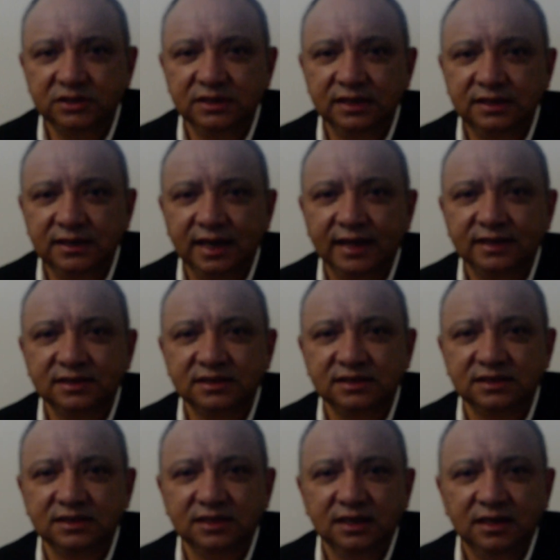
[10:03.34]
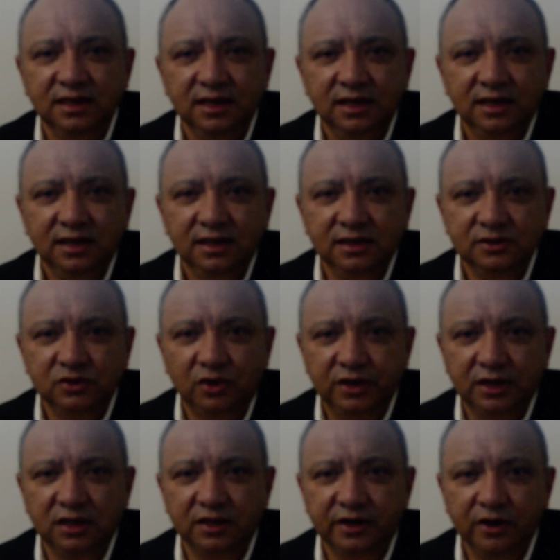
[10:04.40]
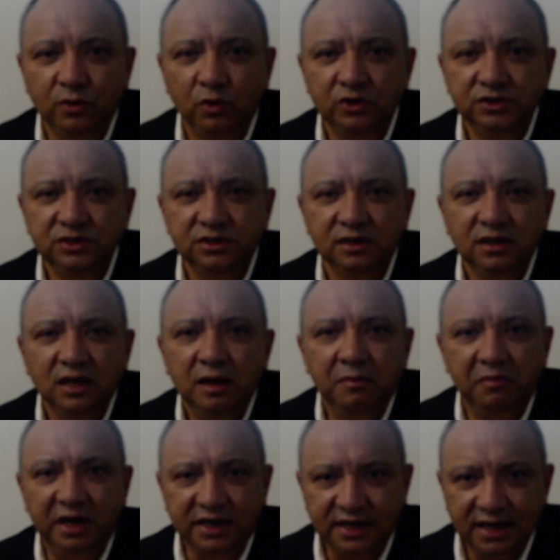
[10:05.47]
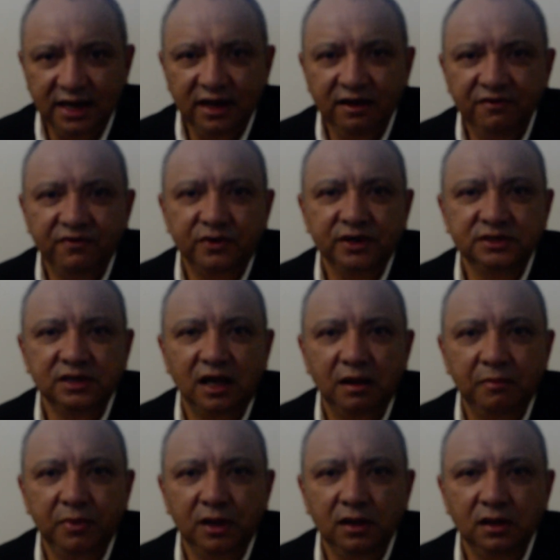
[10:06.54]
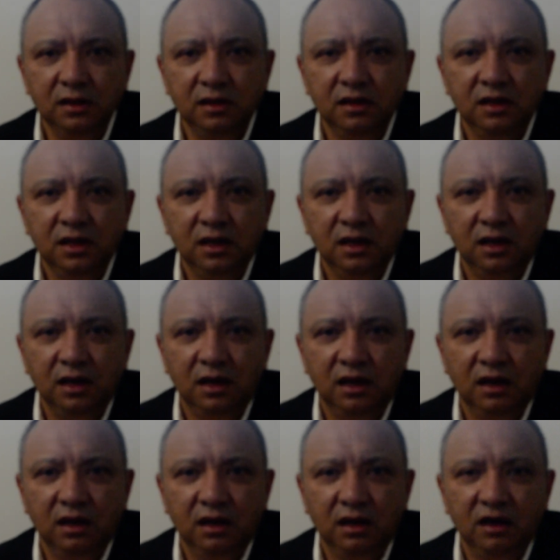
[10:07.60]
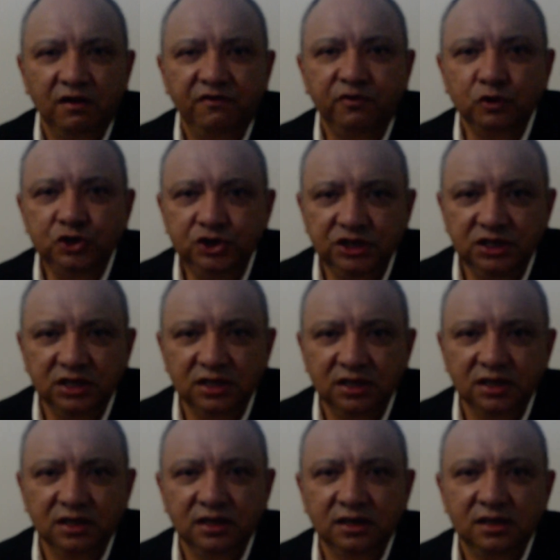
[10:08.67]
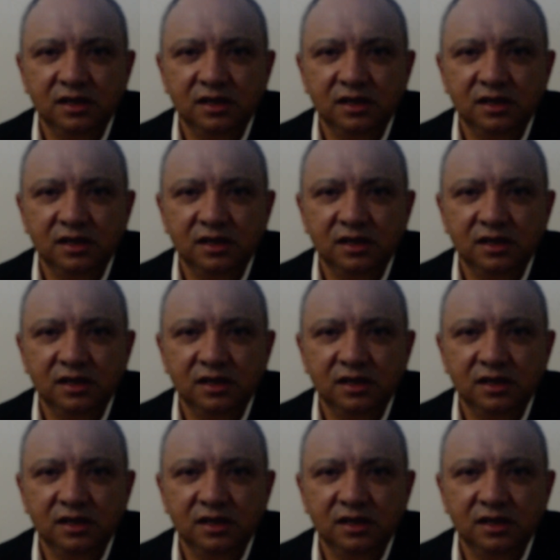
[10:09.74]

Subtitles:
in the texts, historical records, Marais, for example, Fouchier,